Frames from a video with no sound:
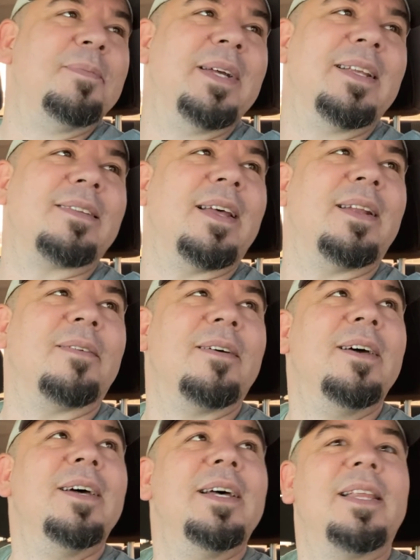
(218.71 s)
minutes letting
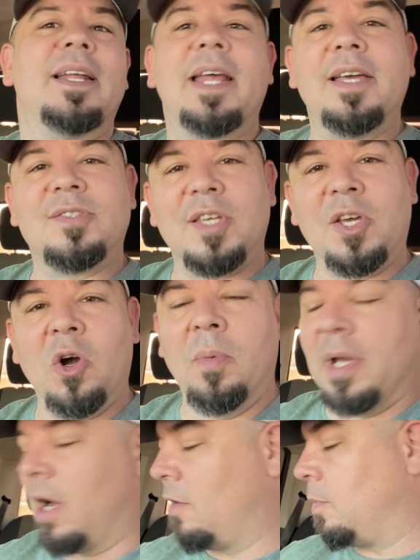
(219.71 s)
the AC cool
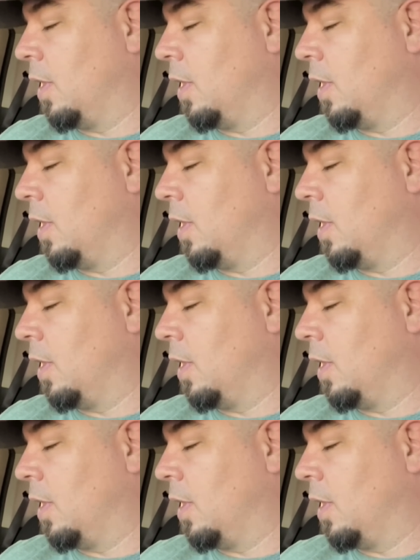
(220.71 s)
me off.